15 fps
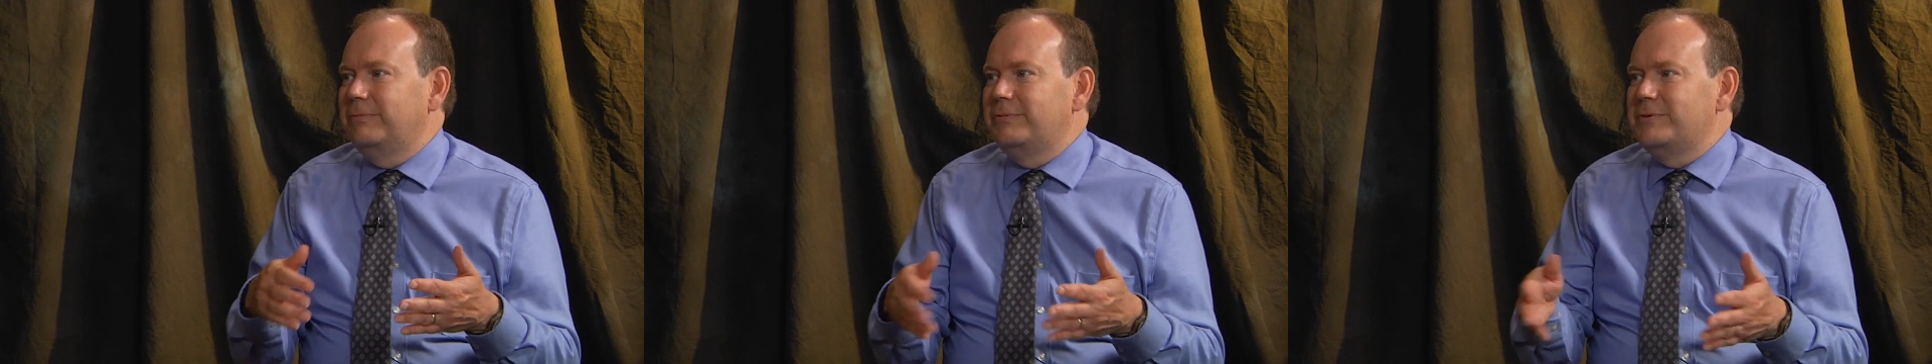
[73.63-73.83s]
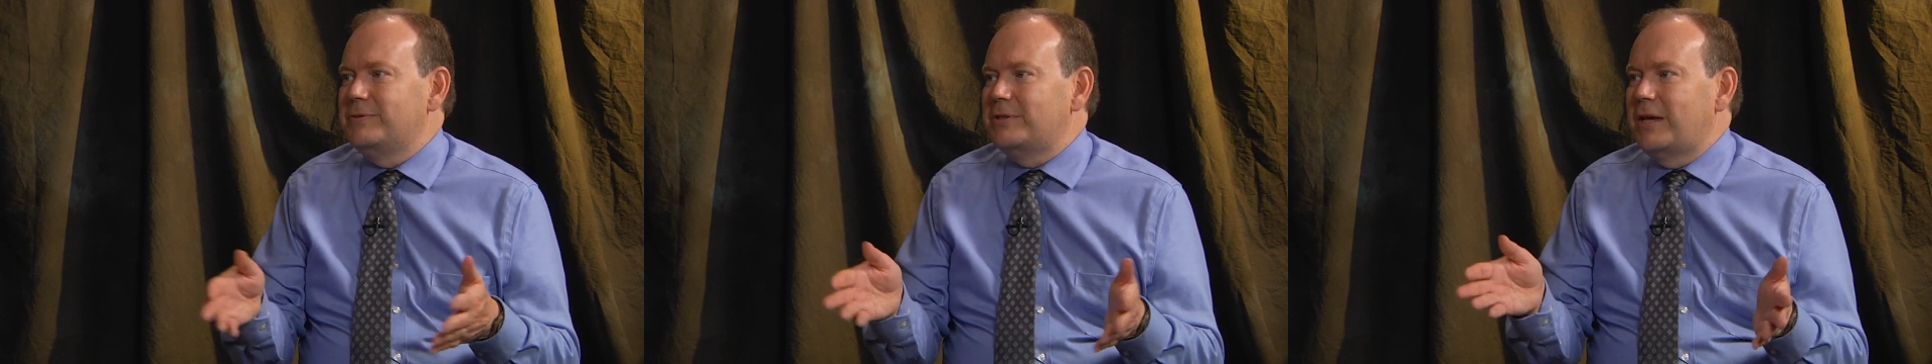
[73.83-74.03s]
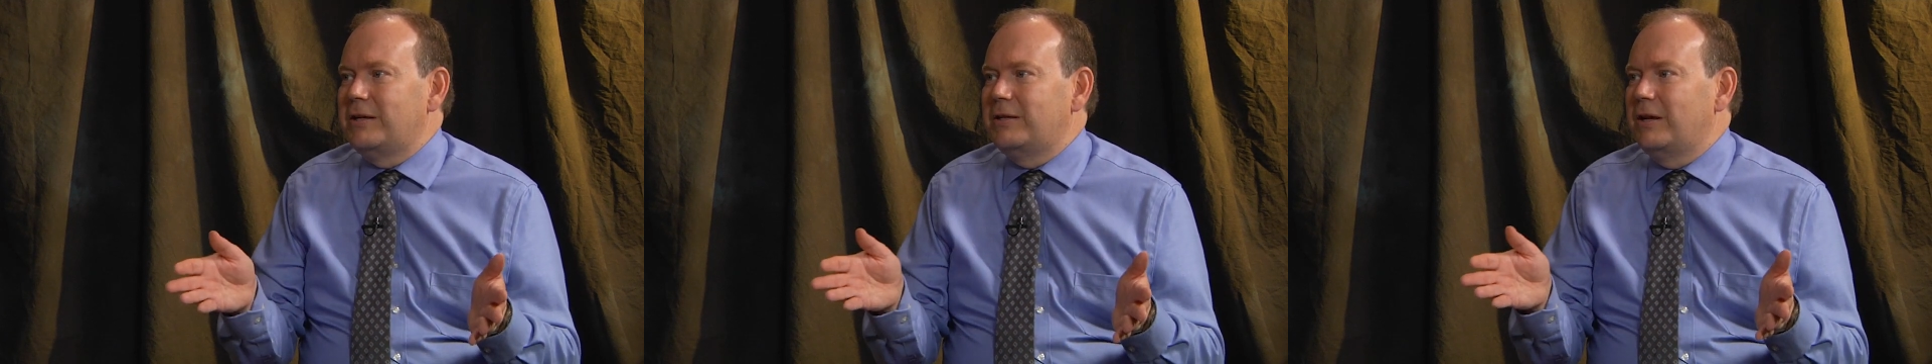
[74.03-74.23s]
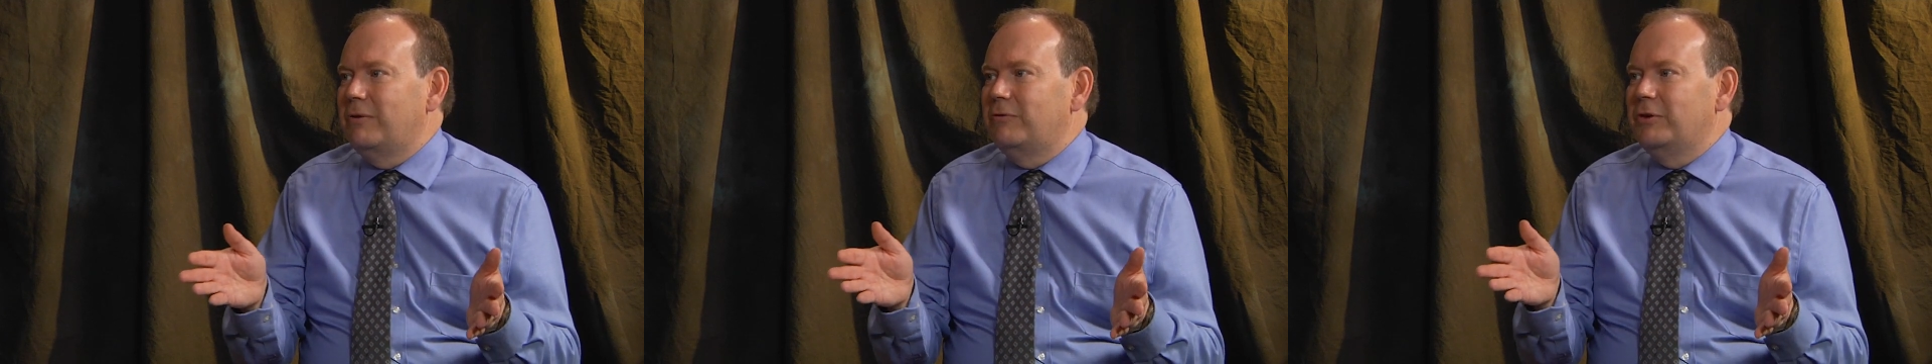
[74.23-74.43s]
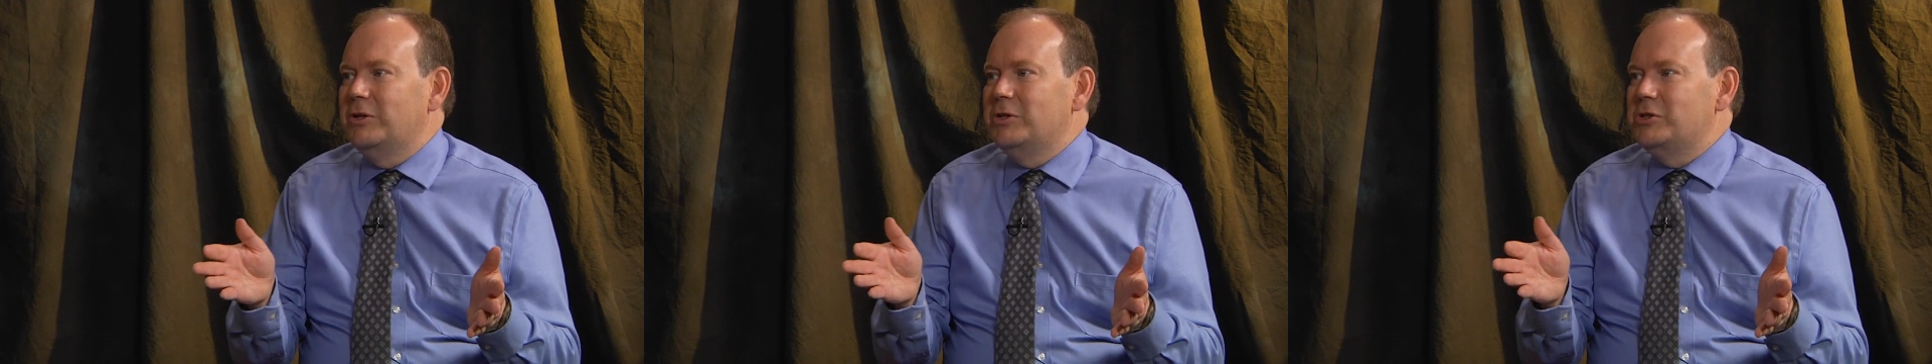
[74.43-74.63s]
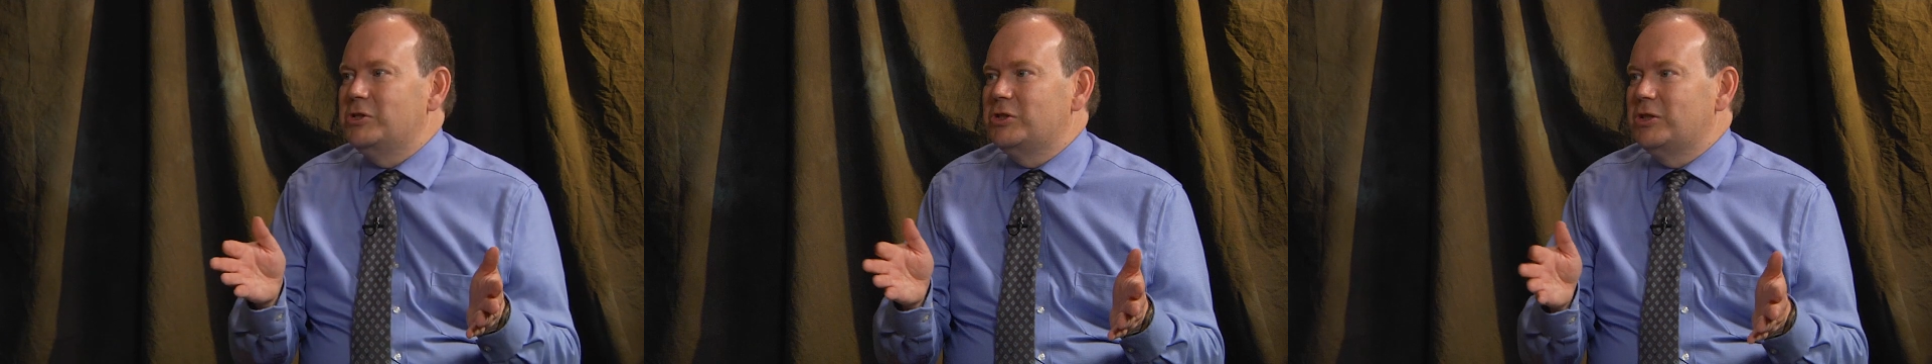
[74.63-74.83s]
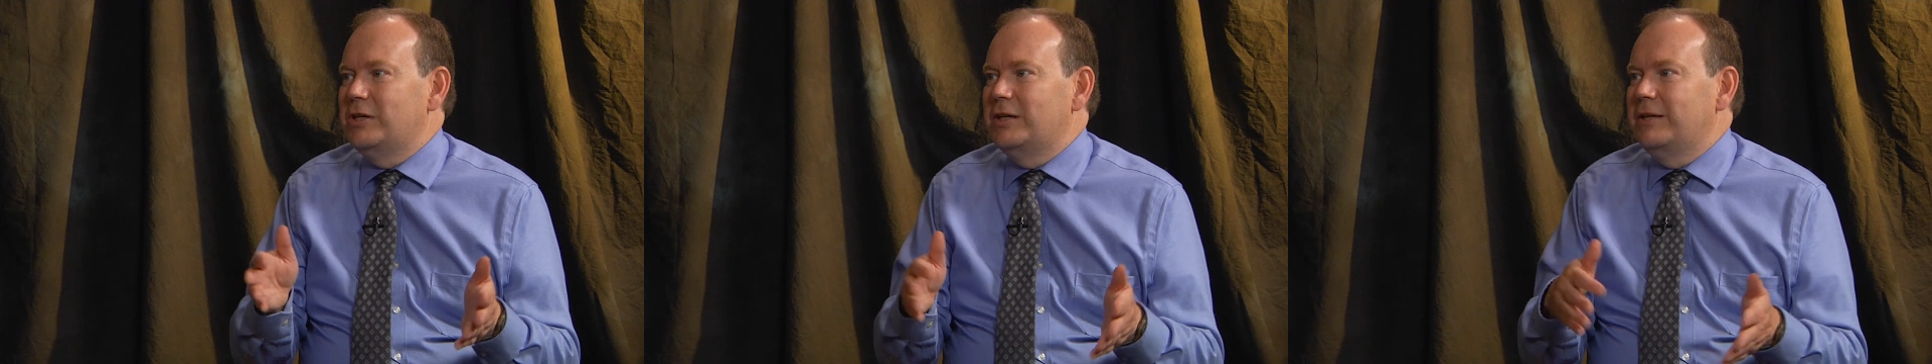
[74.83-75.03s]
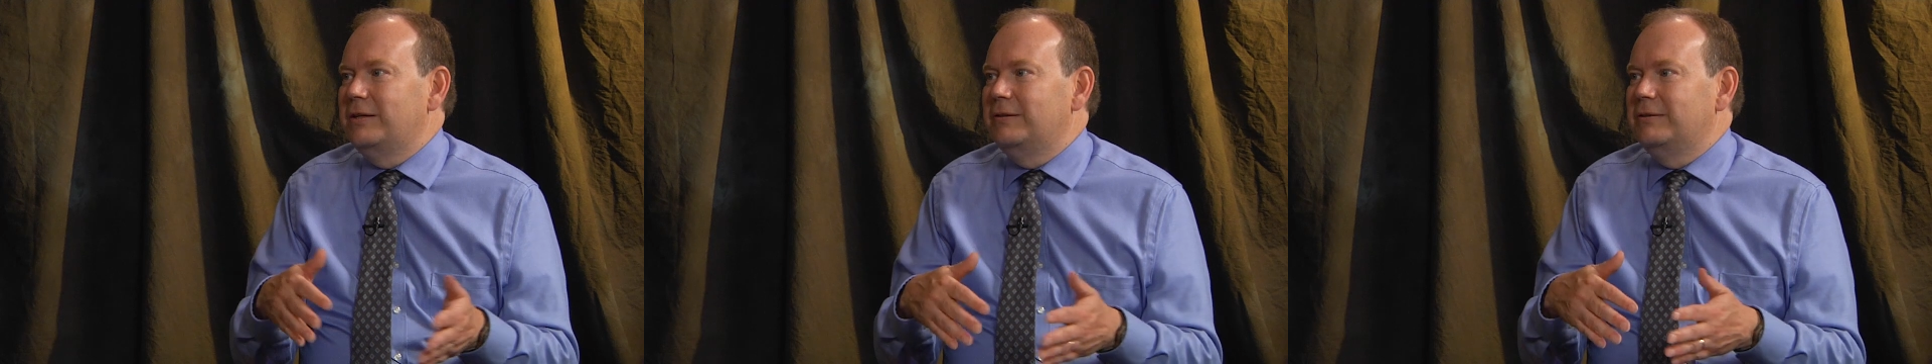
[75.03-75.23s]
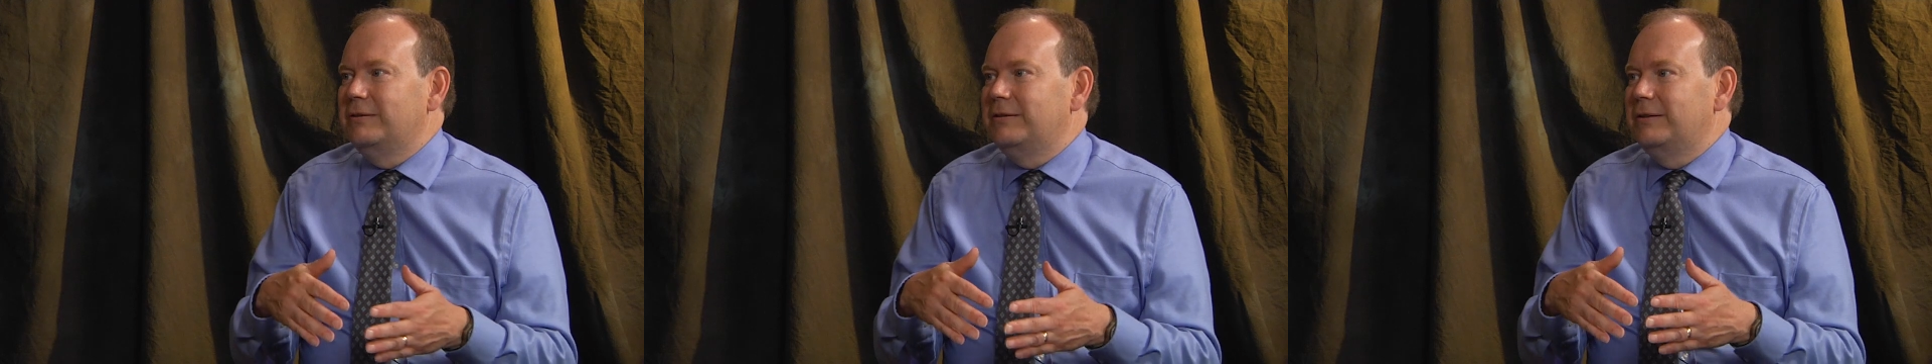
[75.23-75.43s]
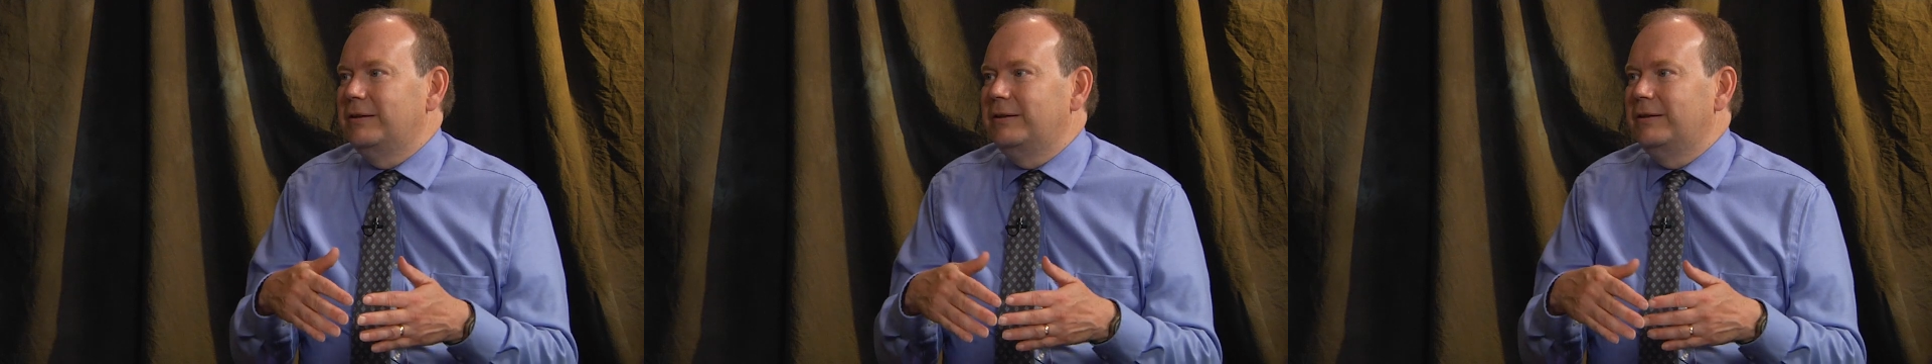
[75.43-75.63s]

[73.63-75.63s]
site coverage and